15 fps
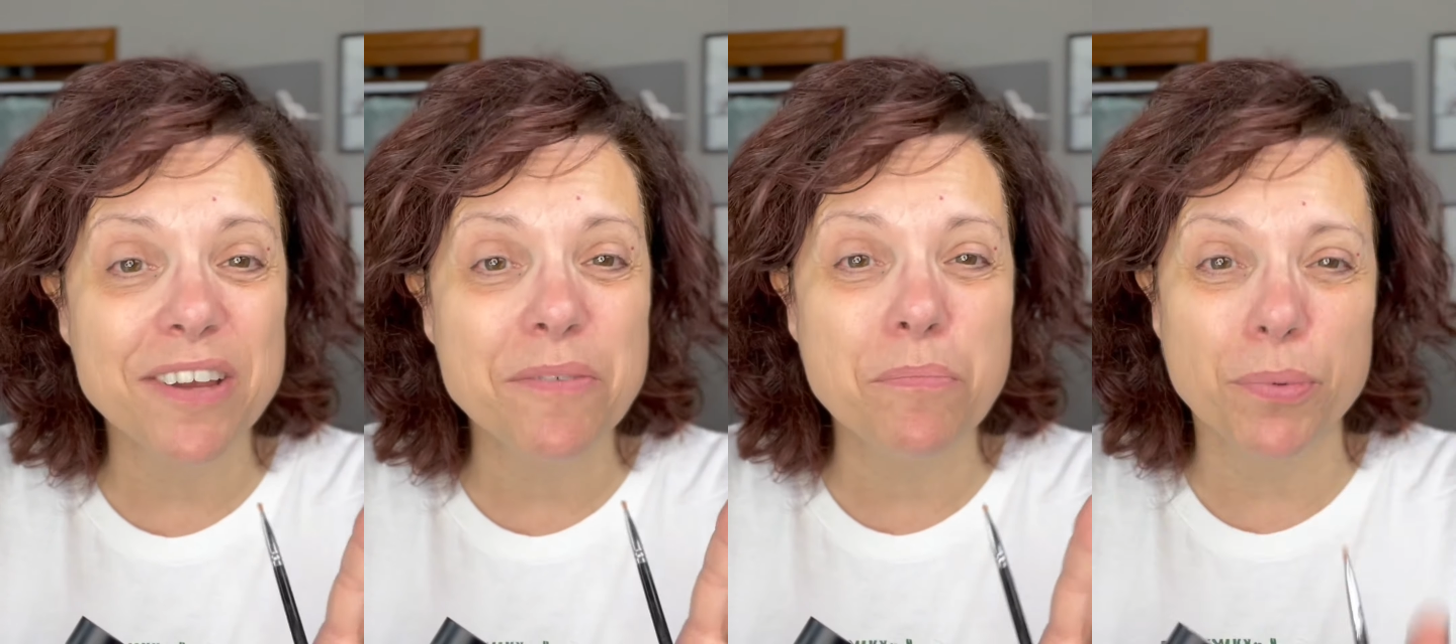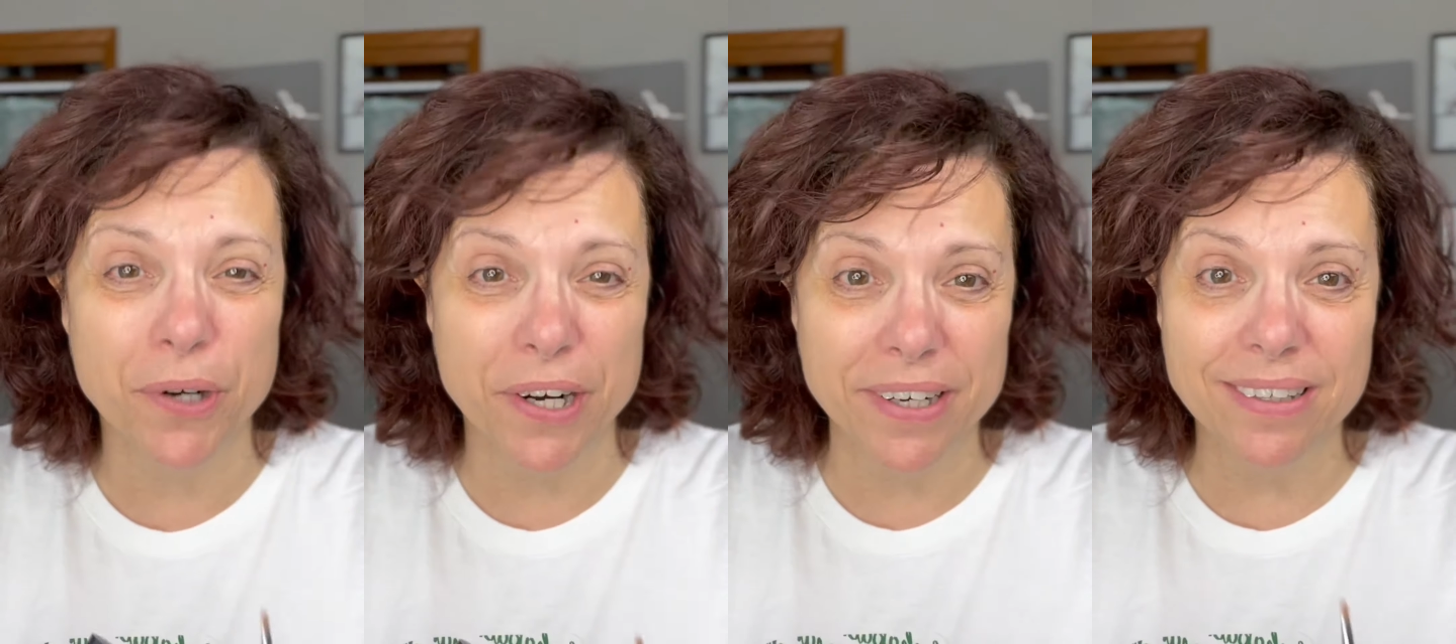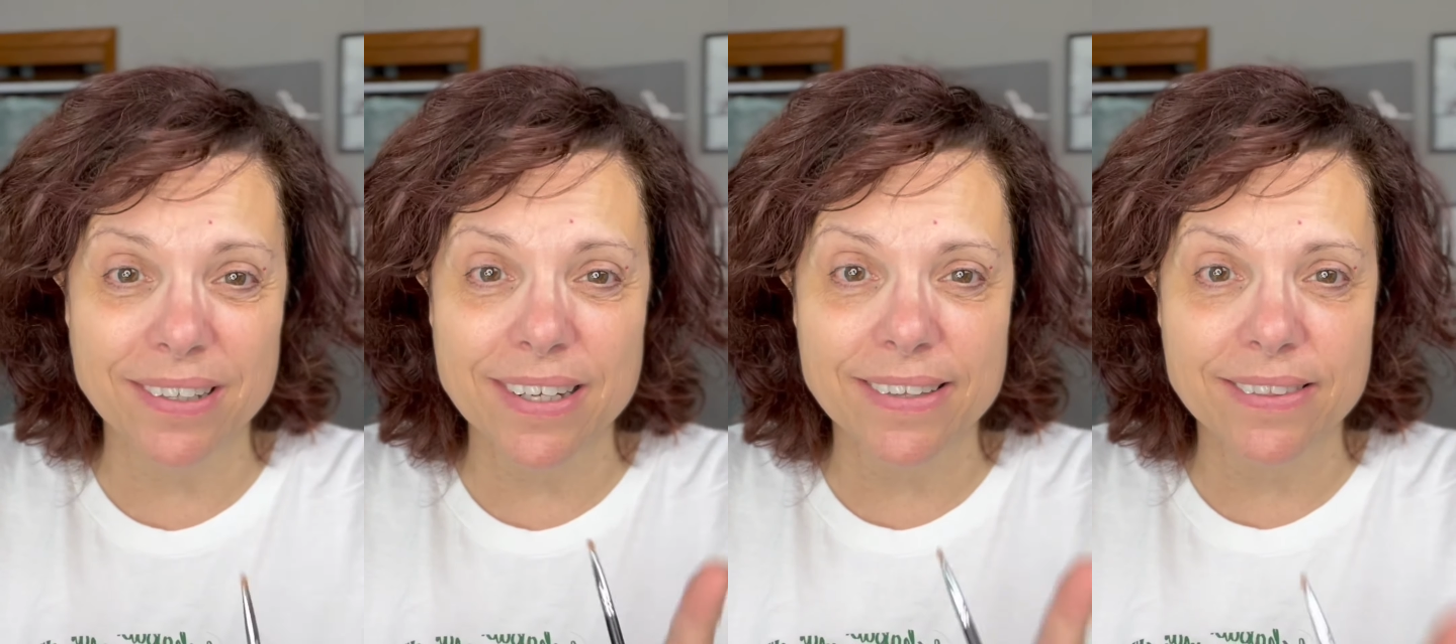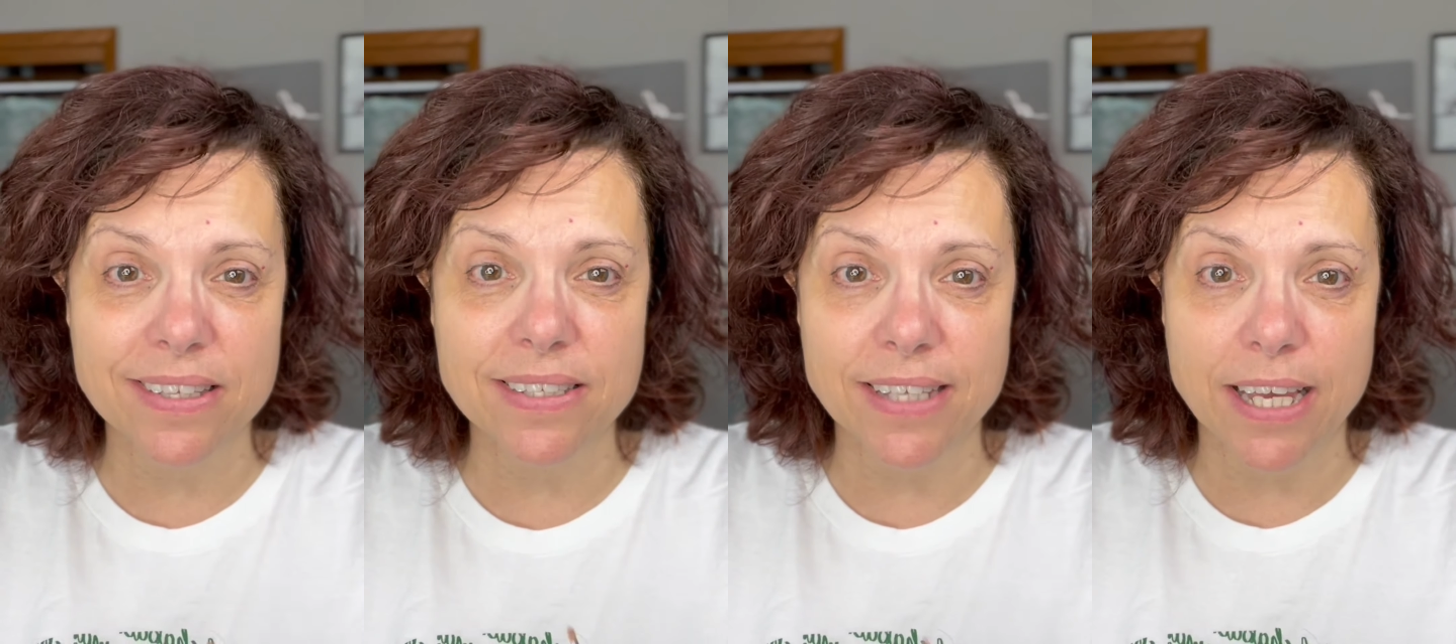and brighten
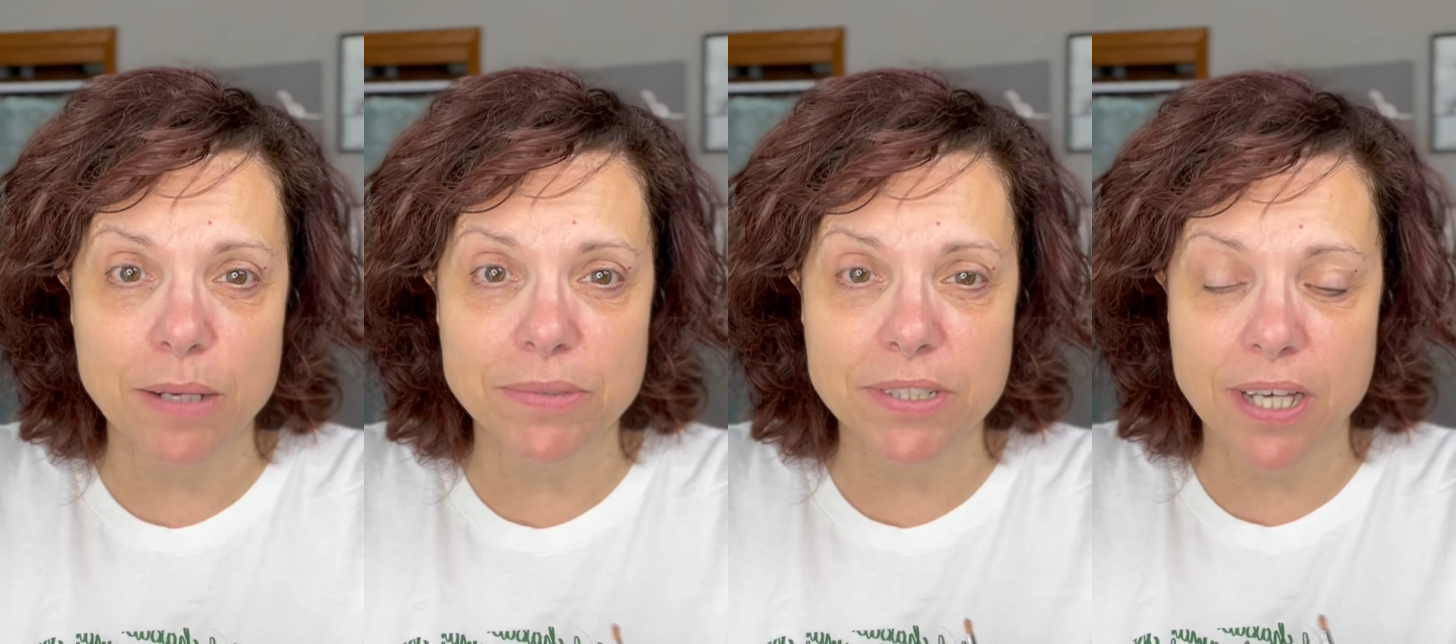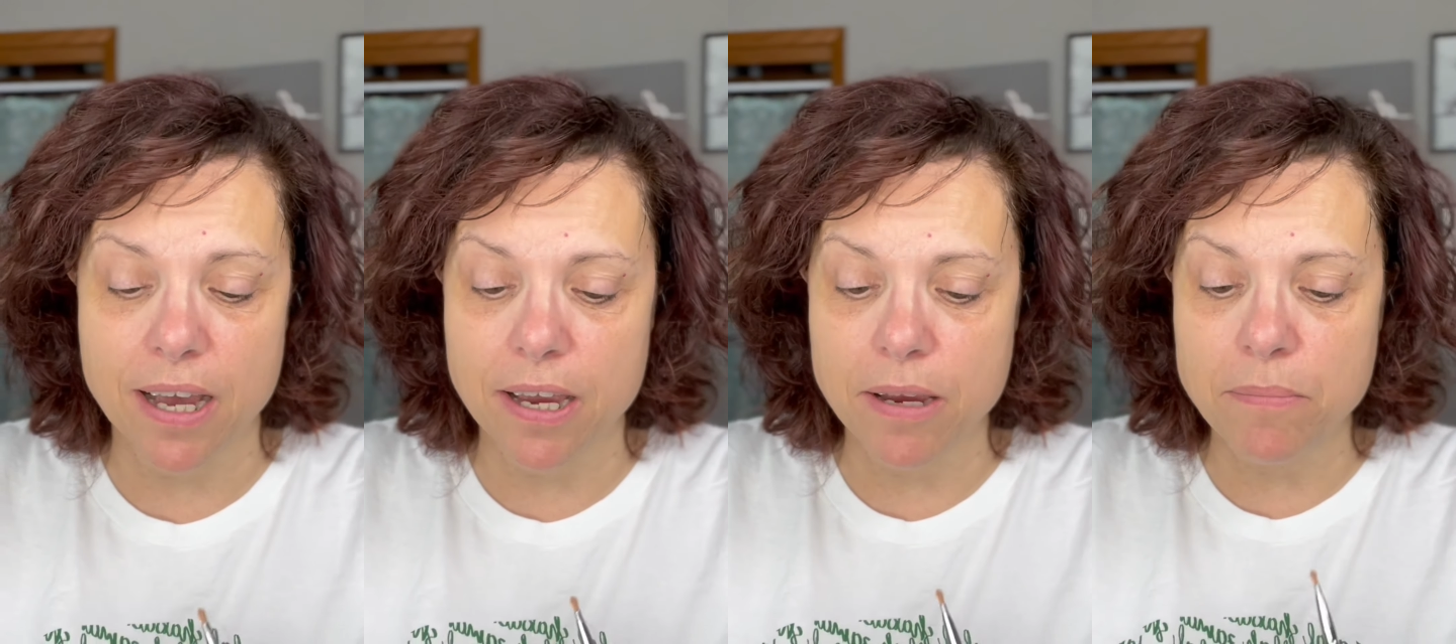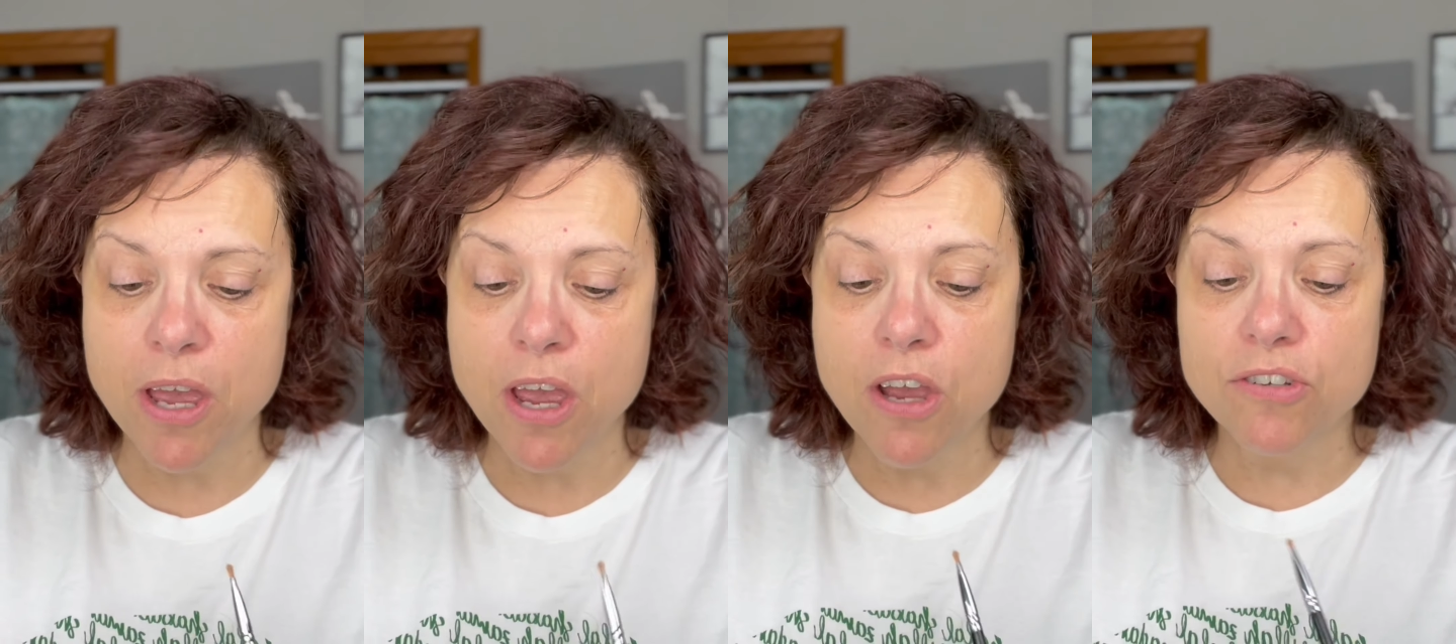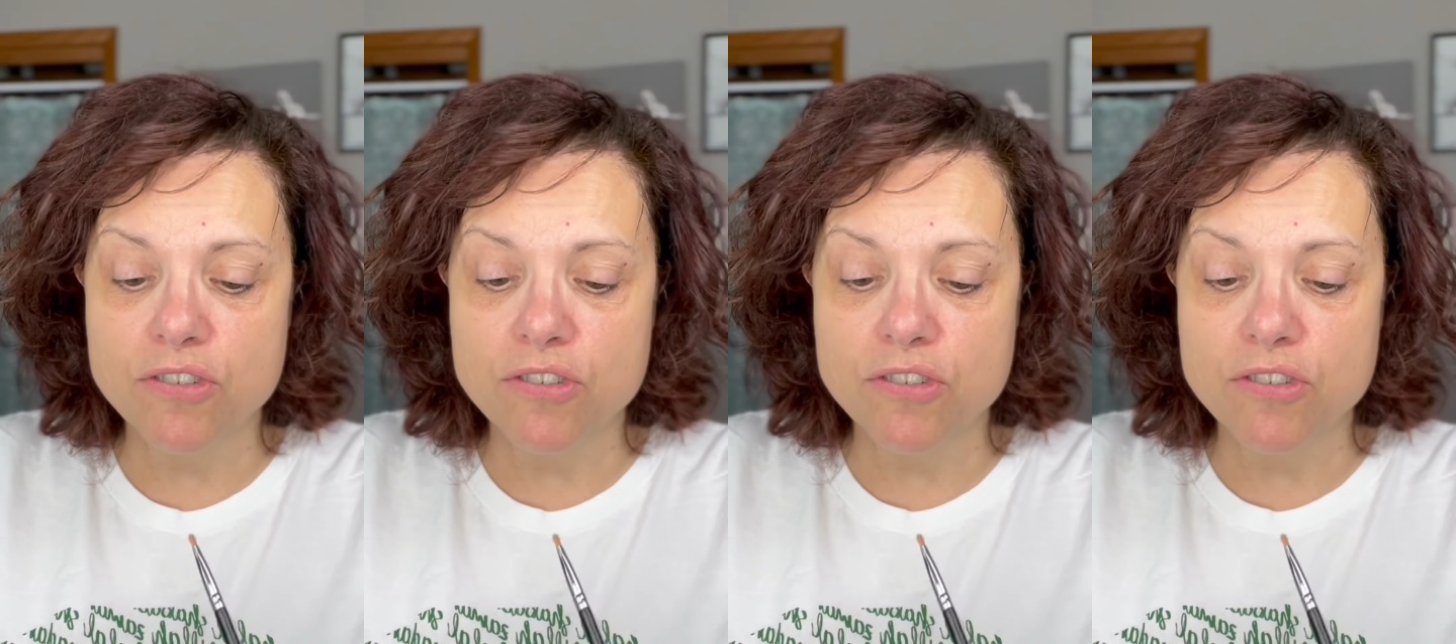at the same time.